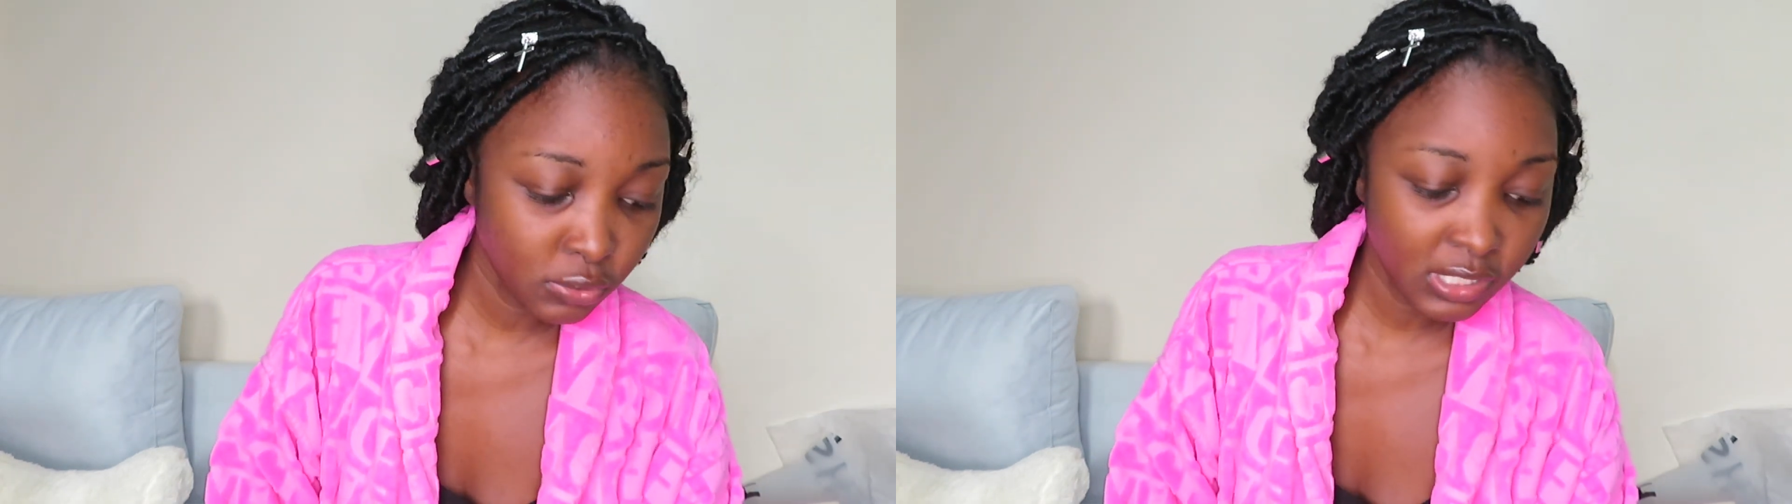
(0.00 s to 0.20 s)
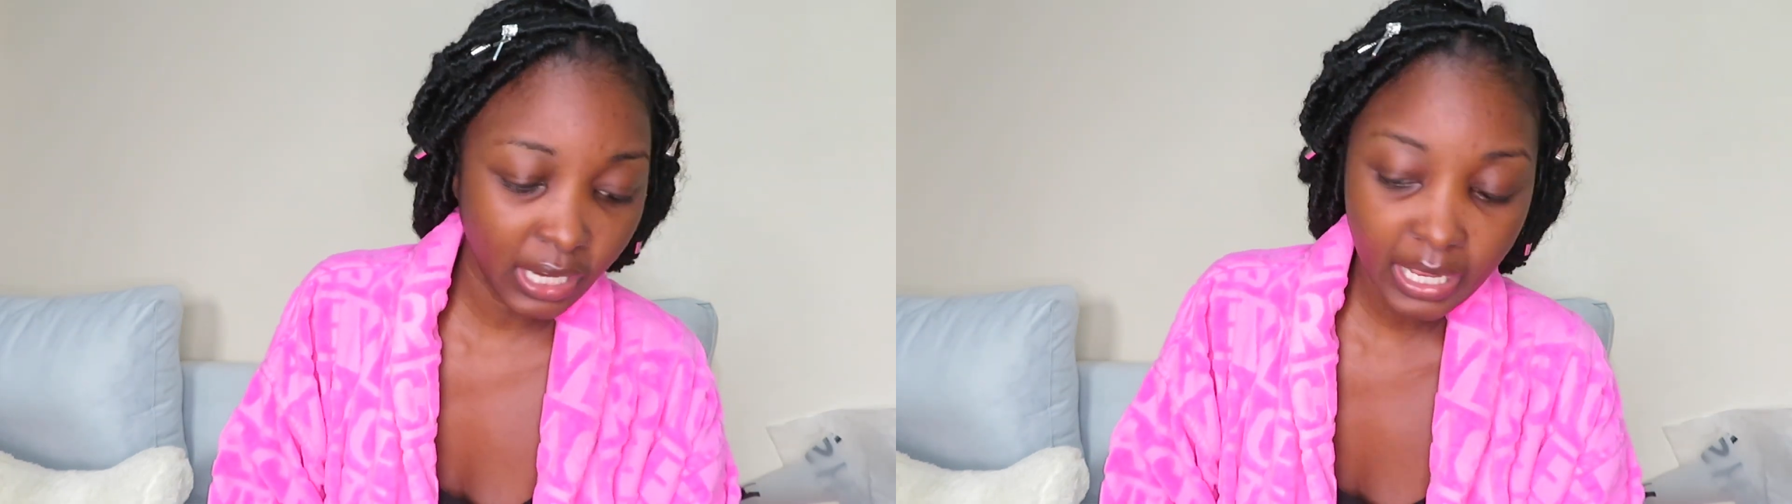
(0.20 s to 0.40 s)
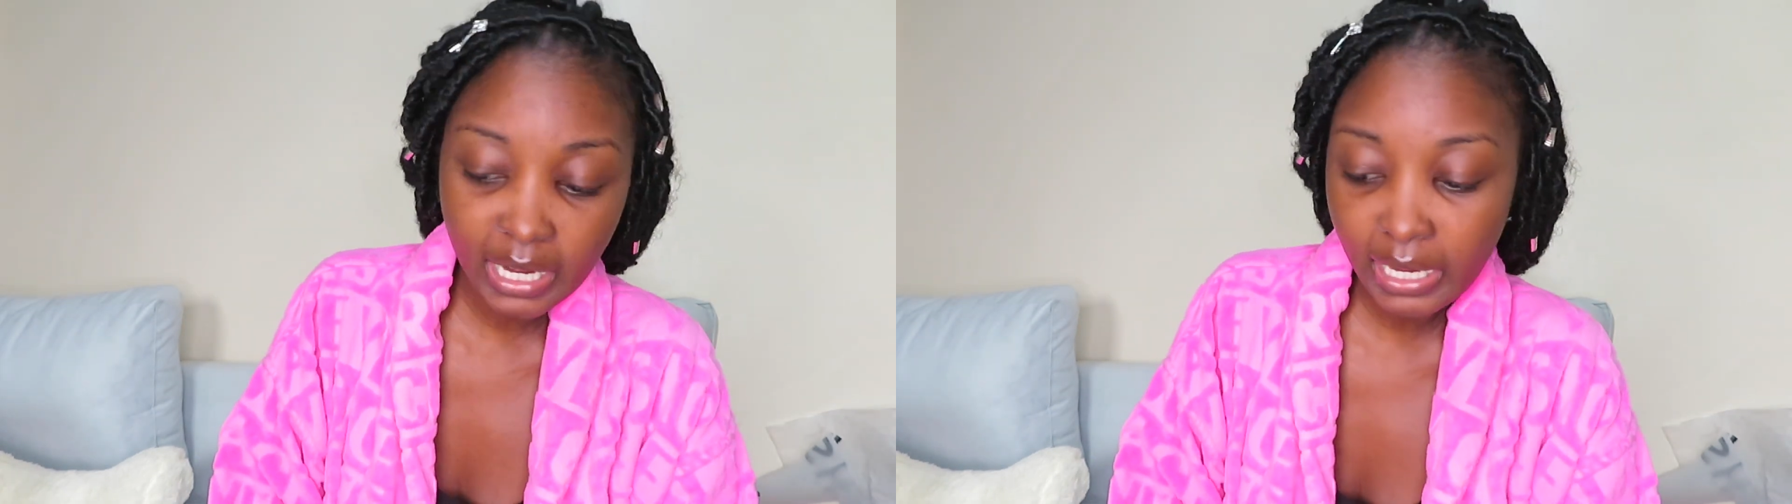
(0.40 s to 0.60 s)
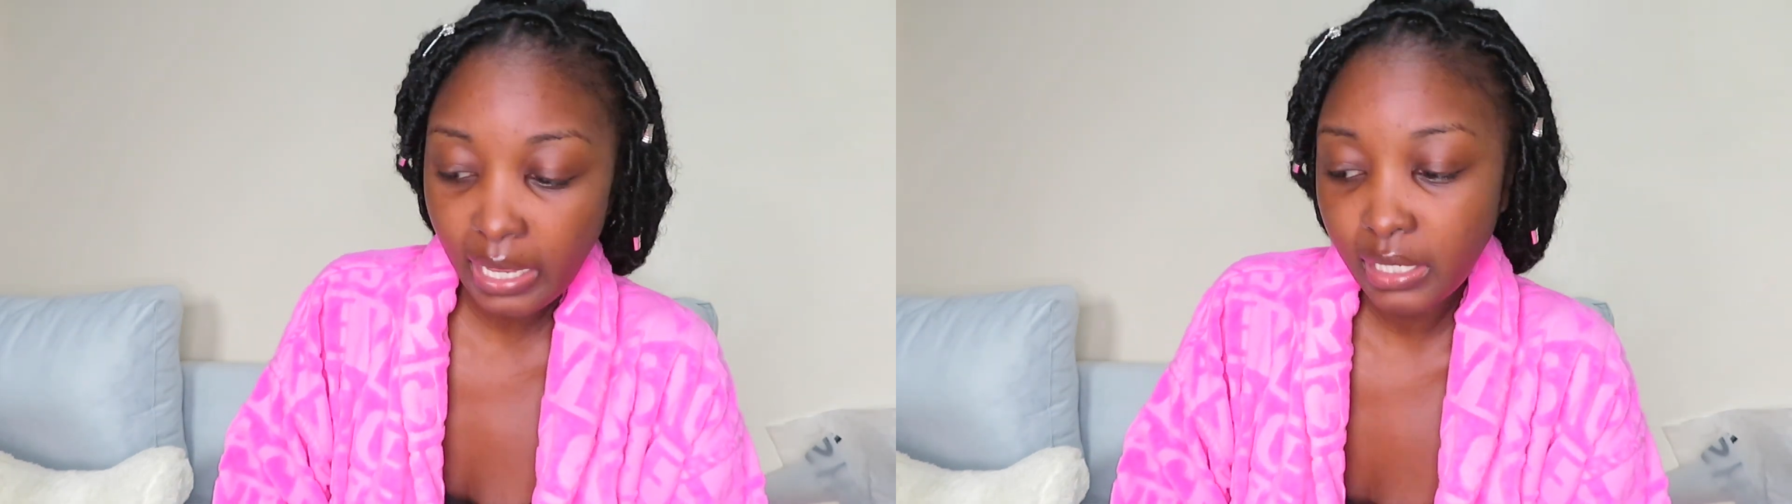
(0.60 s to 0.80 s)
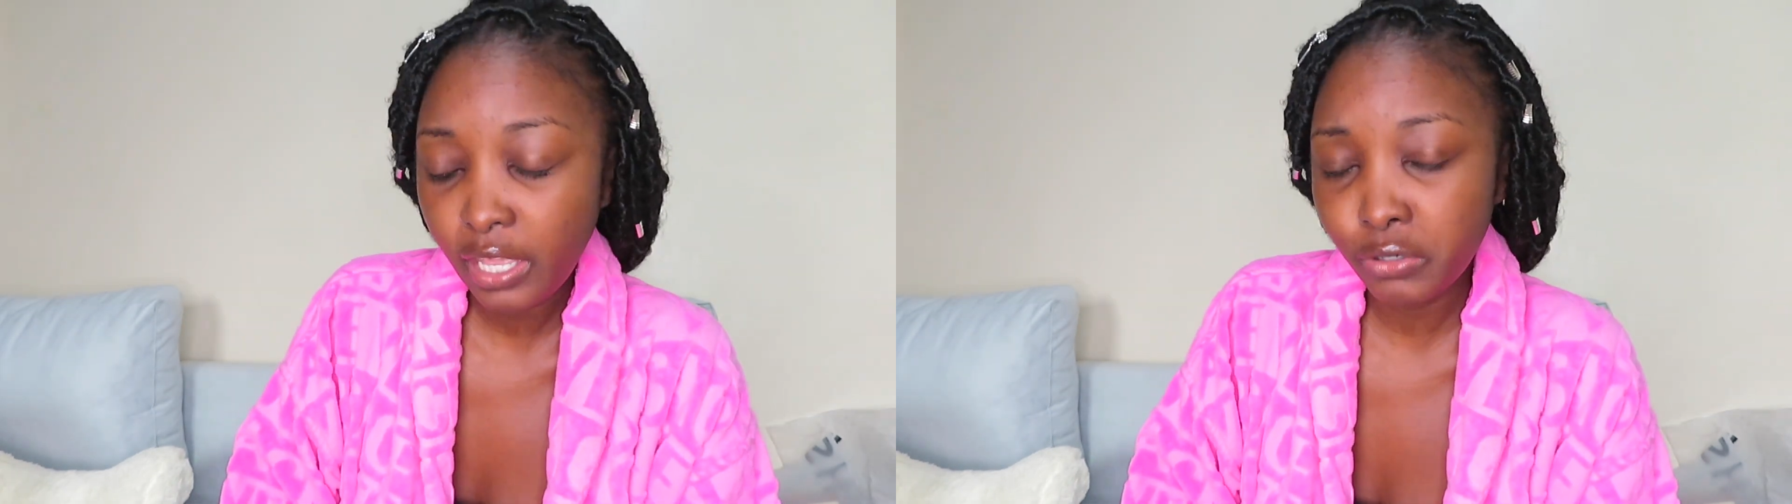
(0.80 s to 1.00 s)
was like
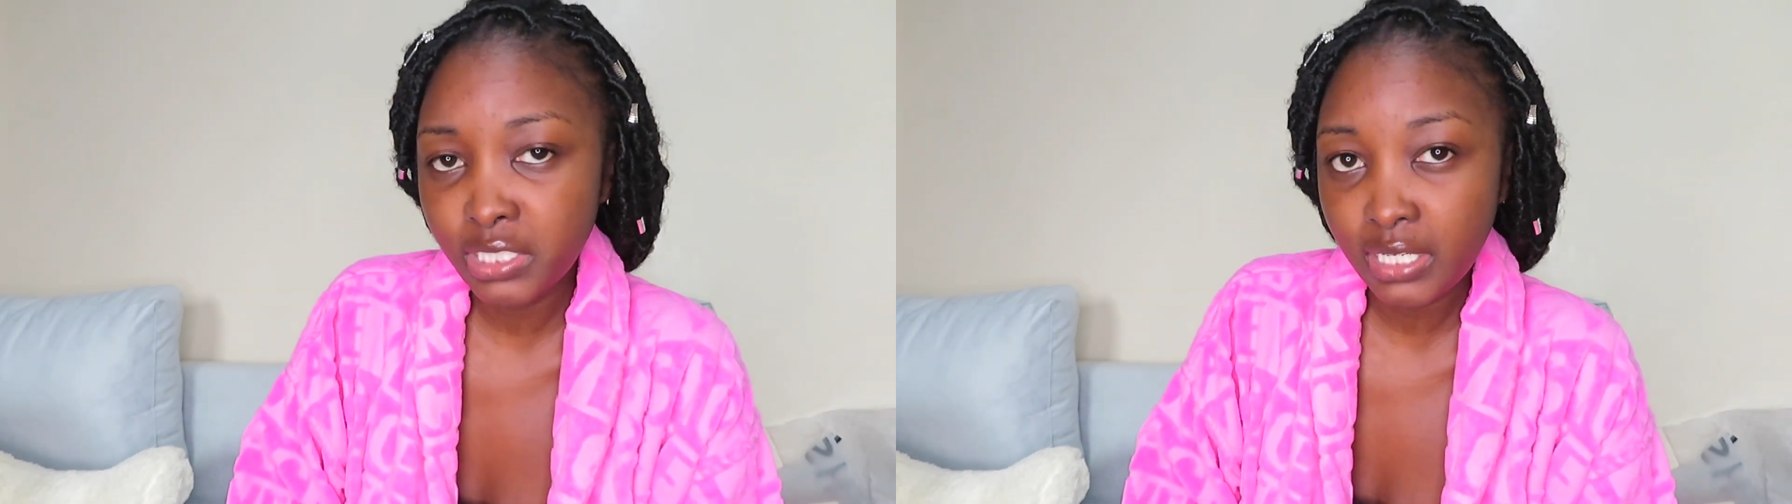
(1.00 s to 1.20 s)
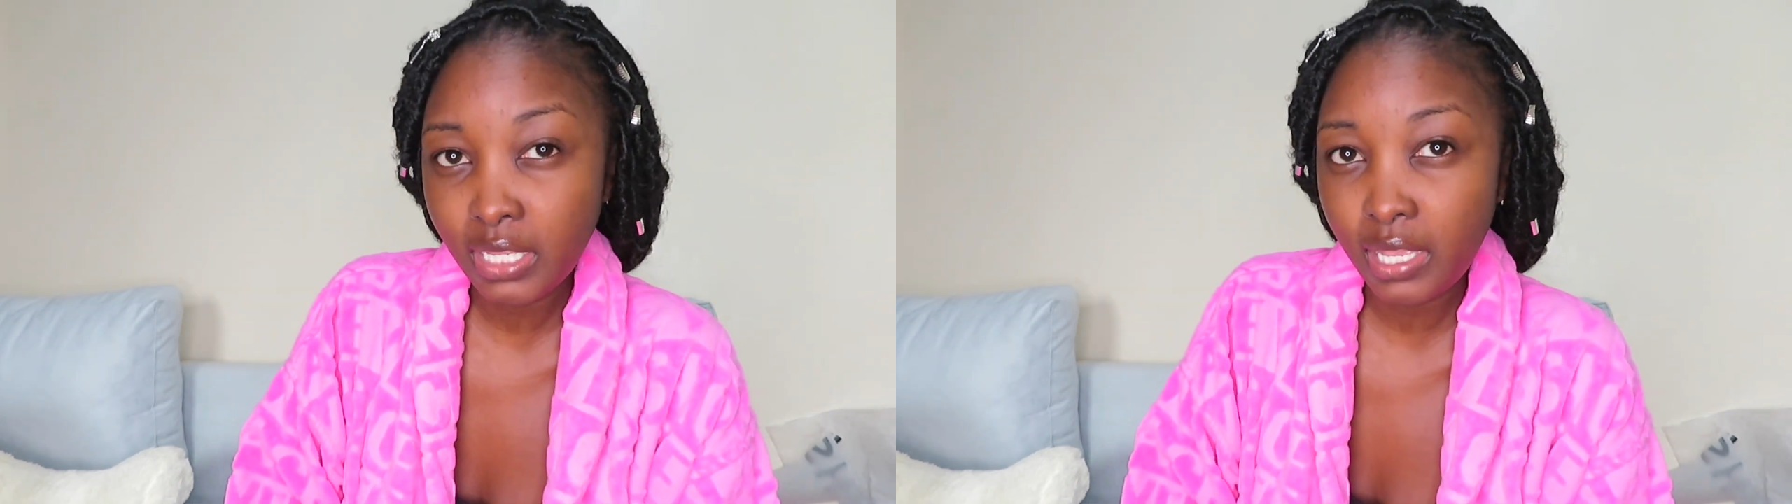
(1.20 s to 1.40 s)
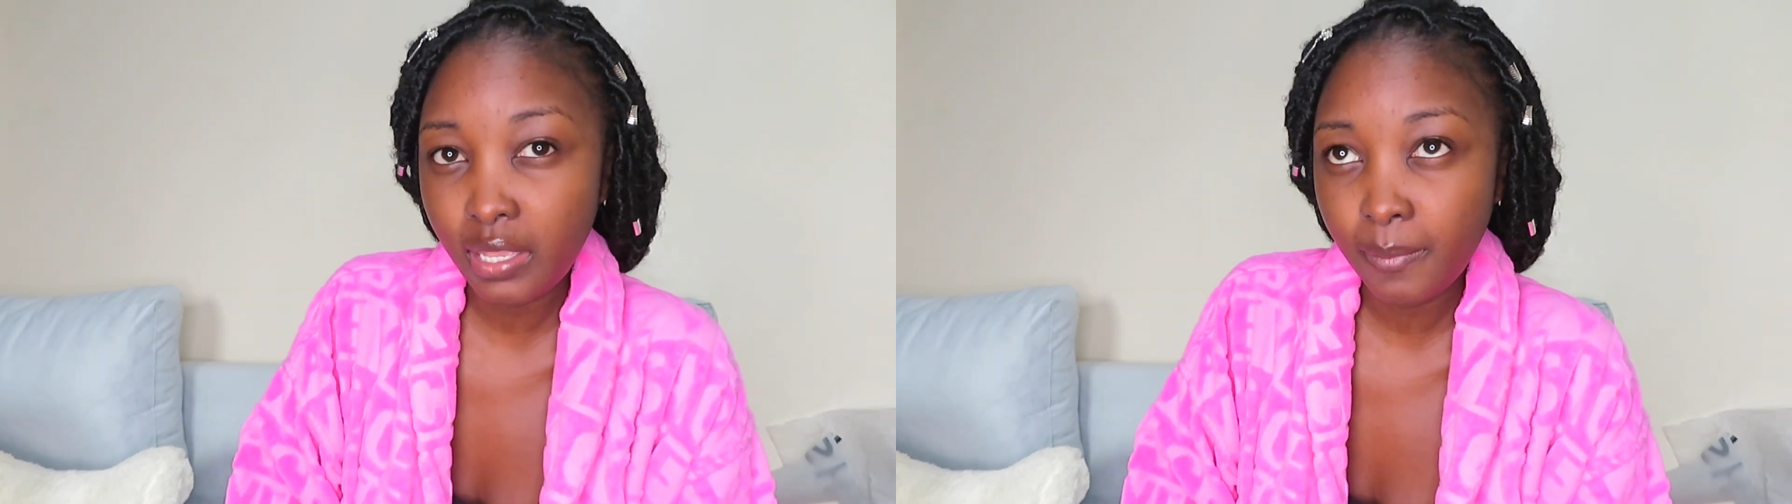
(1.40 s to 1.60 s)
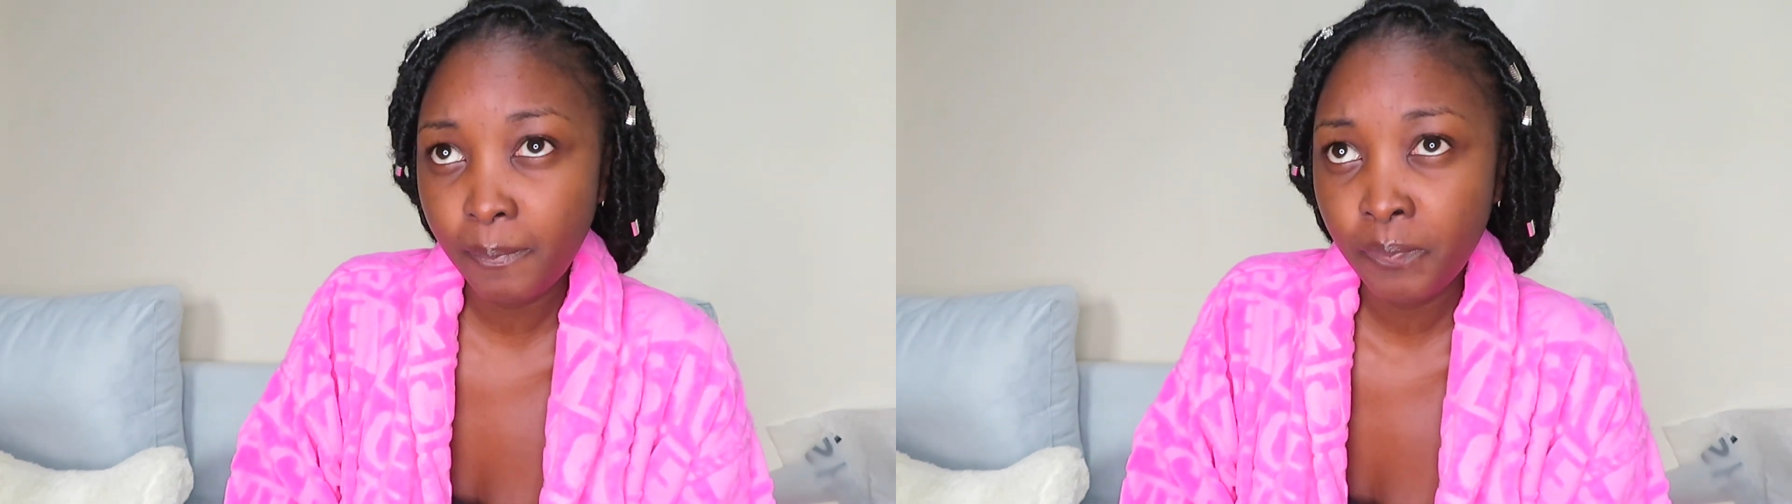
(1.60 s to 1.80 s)
9k or 10k.